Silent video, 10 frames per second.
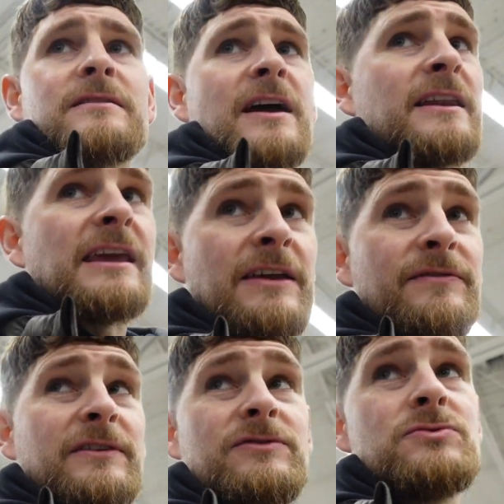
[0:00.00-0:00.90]
then
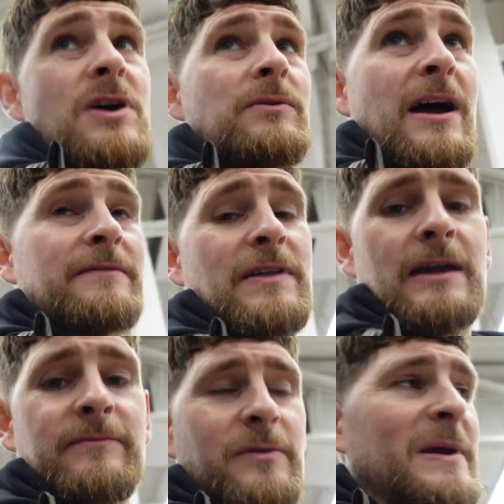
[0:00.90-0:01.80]
even if you don't have
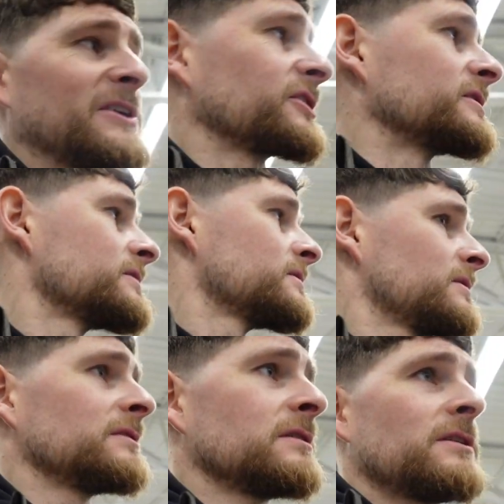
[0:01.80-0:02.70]
that information,
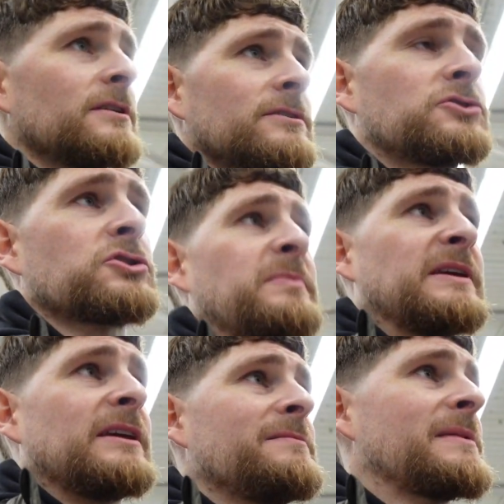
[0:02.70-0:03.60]
you should
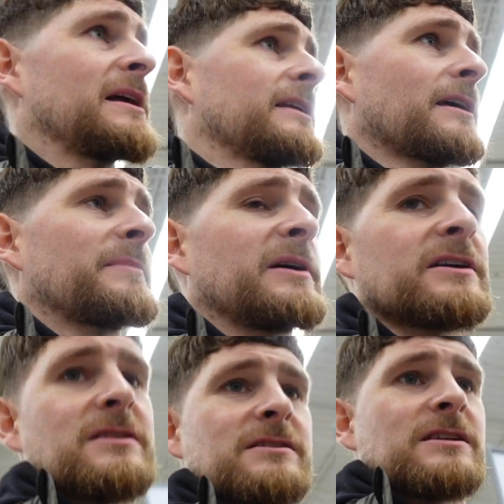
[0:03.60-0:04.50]
be emailing that
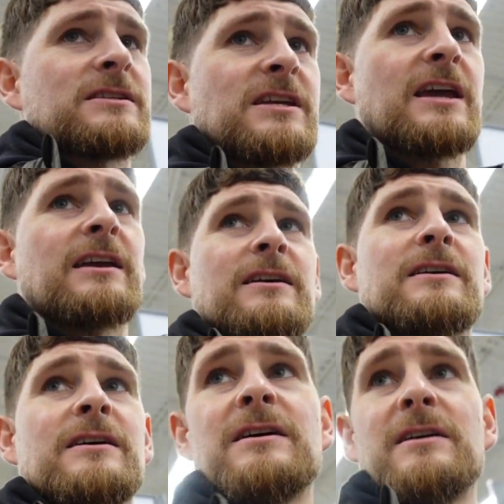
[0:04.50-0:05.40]
person to say,
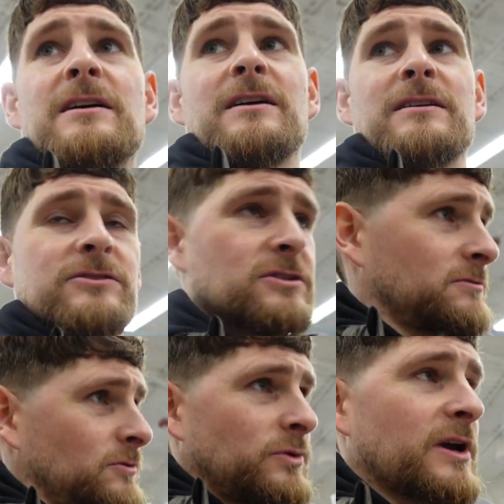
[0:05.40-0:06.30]
just
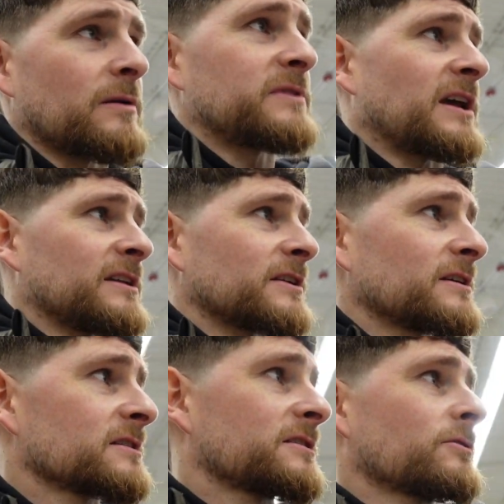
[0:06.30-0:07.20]
quick update,
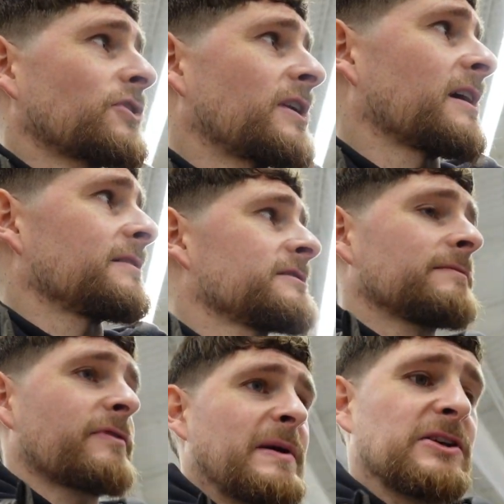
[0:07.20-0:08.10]
still trying to get this
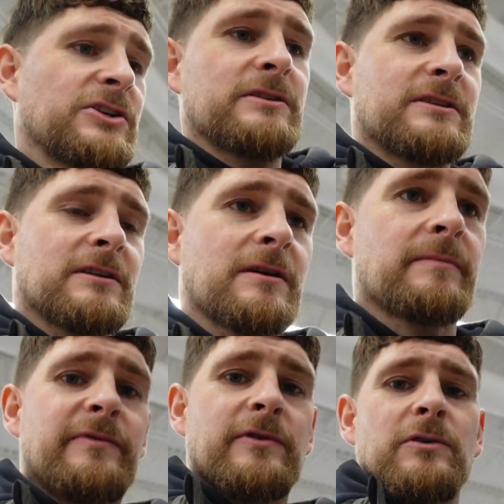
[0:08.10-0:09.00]
information, didn't
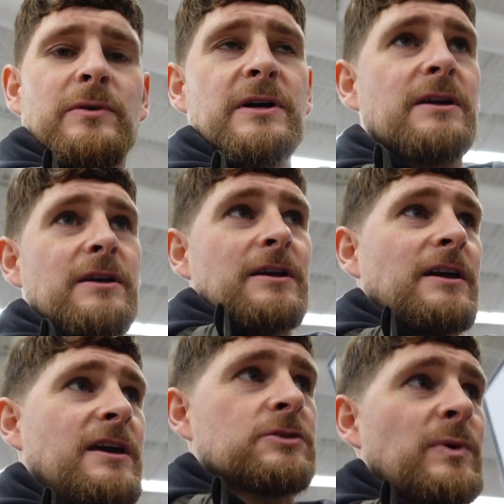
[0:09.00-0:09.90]
come through,
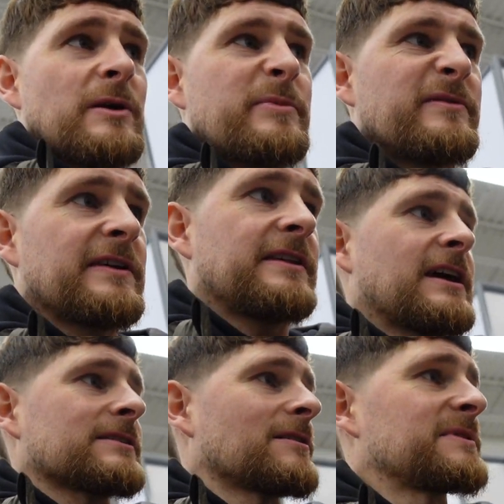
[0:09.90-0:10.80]
here's when I'll provide the
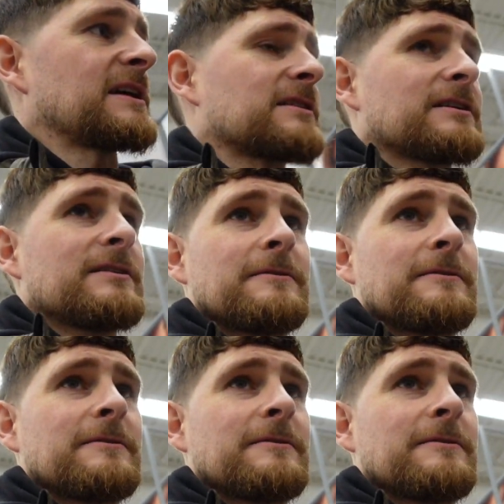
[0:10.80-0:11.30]
next update.